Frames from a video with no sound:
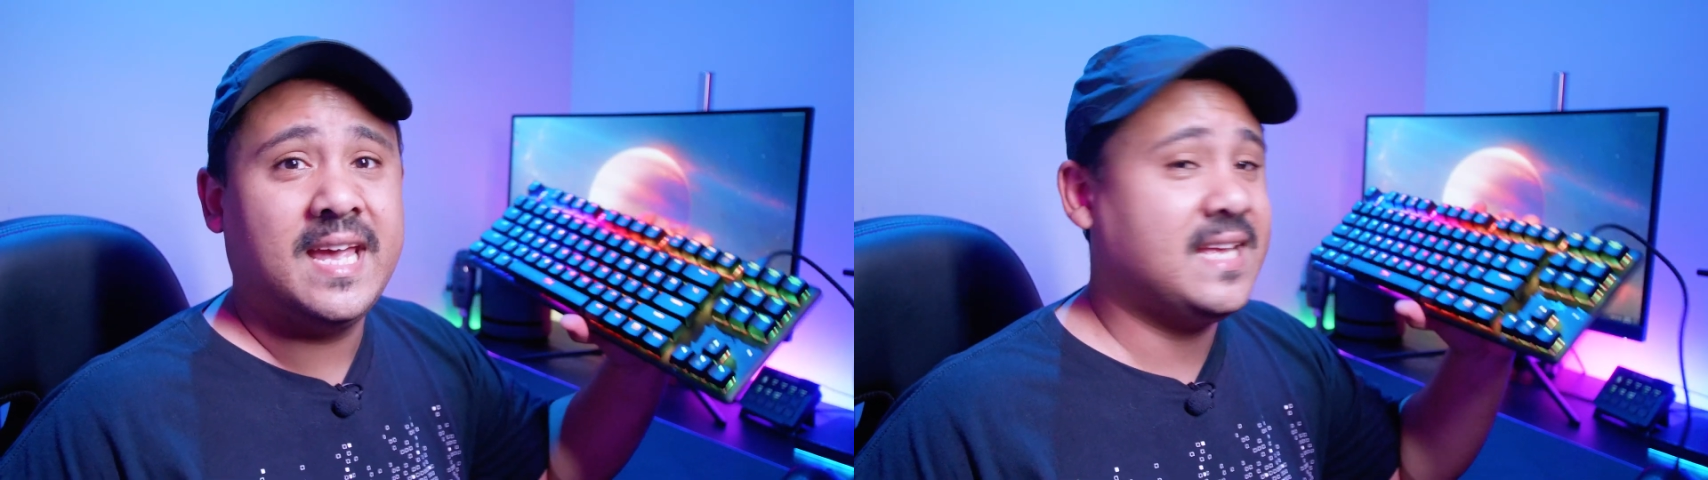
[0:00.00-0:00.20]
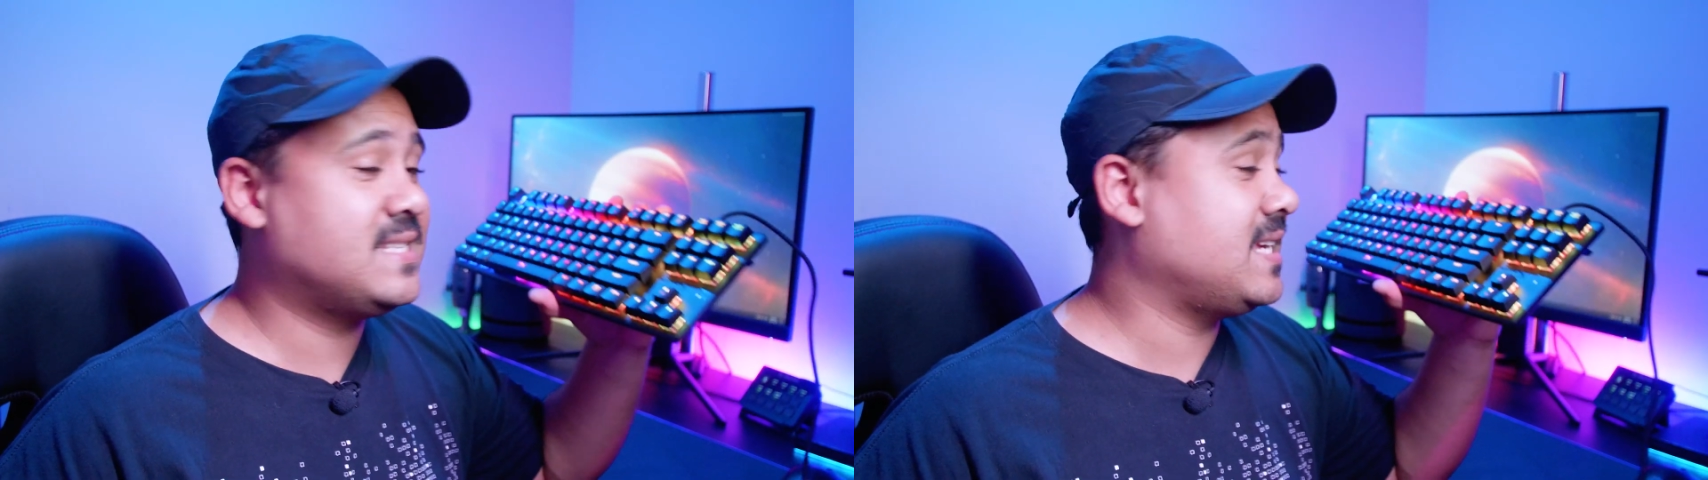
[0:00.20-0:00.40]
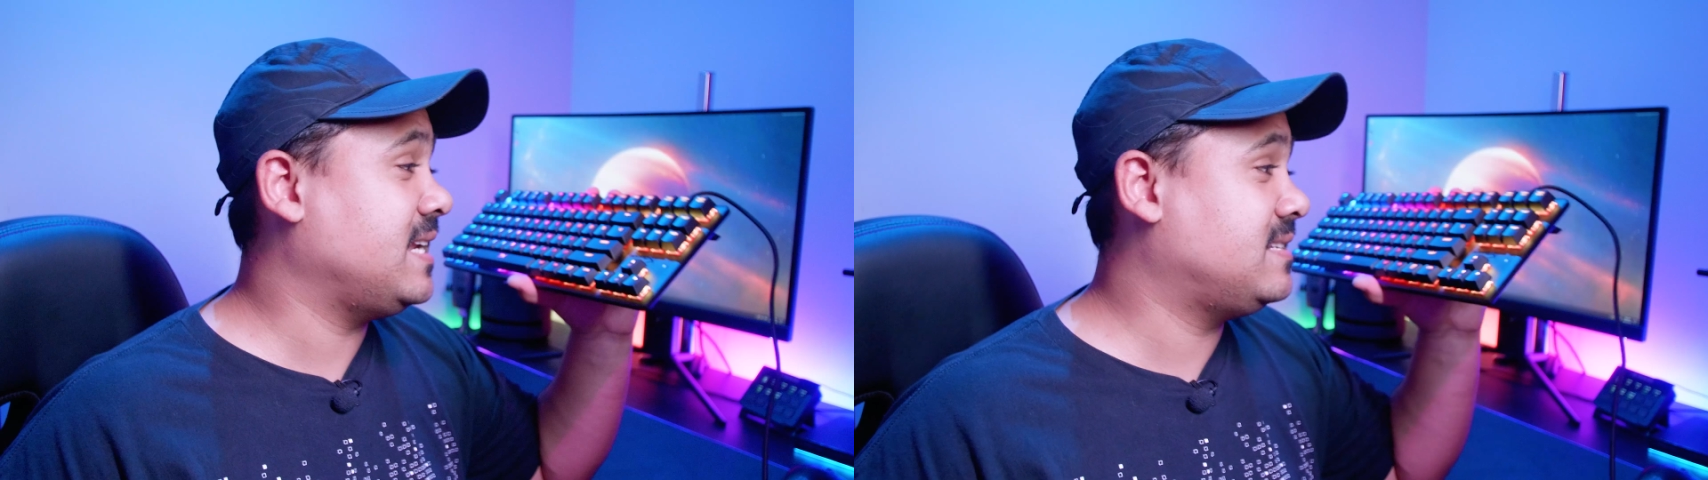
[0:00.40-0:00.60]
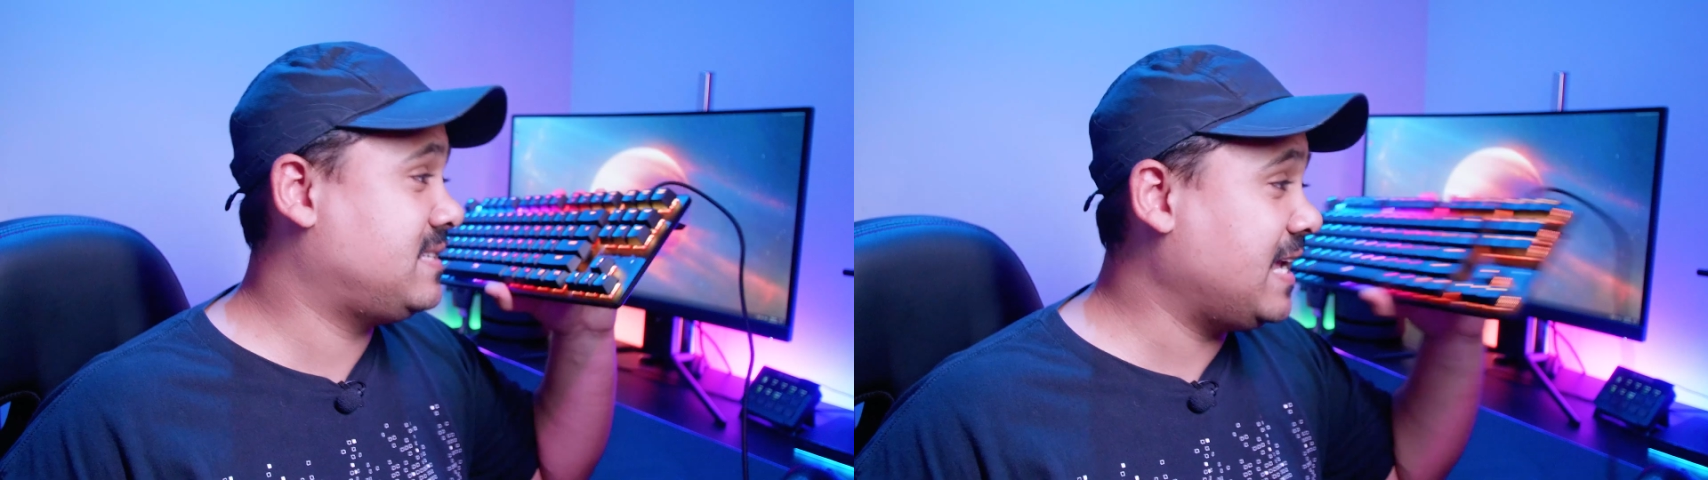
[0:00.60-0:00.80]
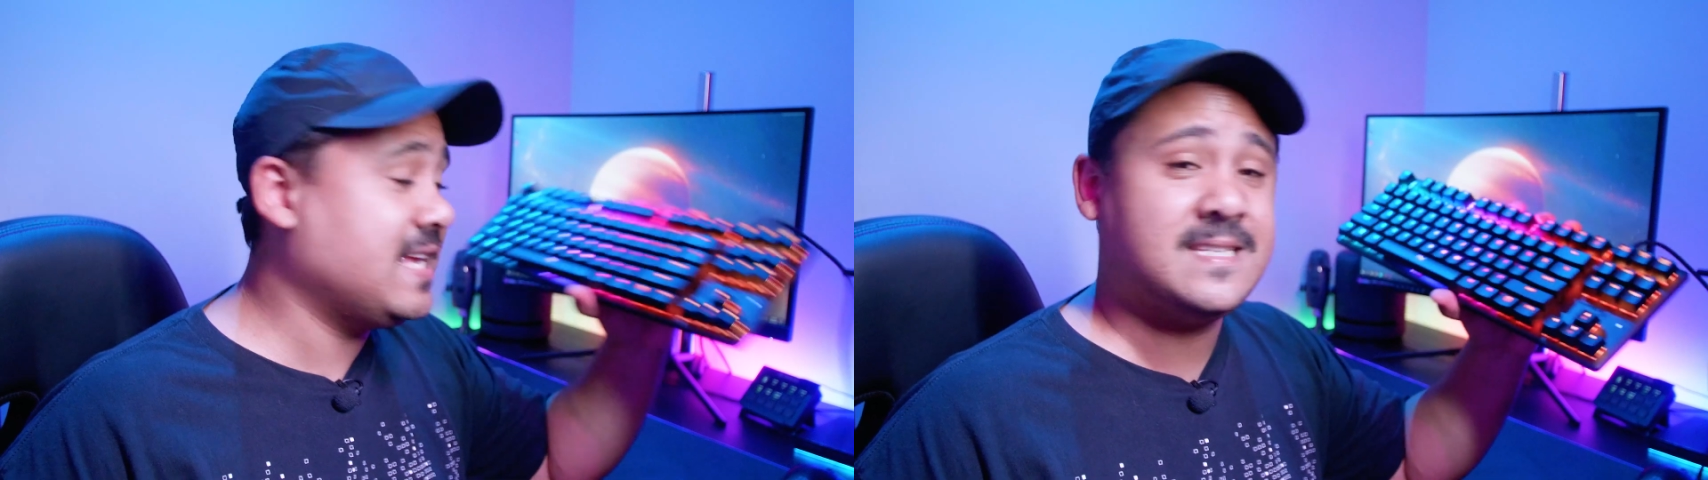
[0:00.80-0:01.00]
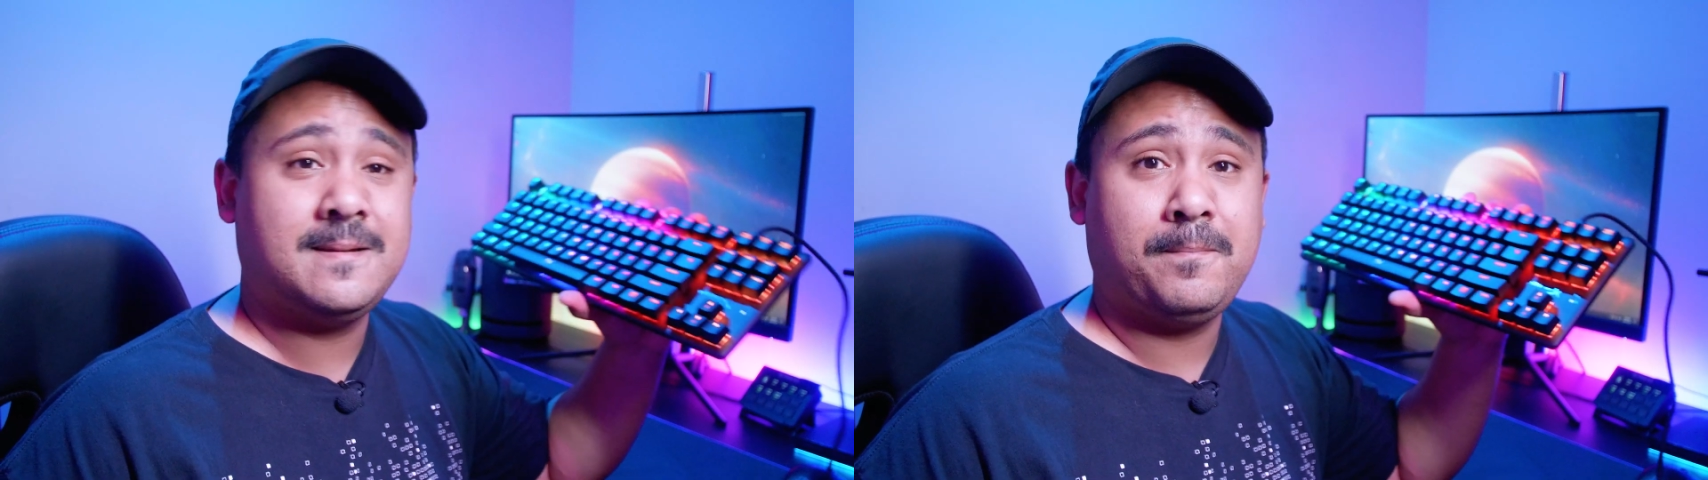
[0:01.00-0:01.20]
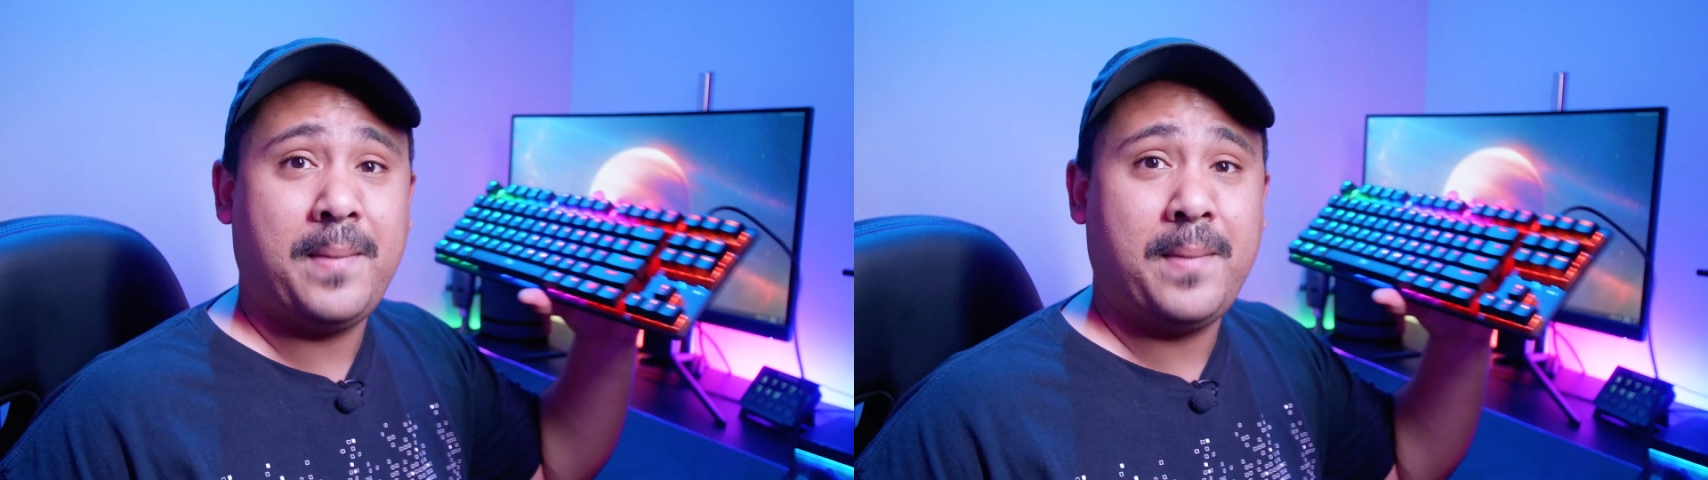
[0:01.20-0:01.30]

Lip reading: It's a decent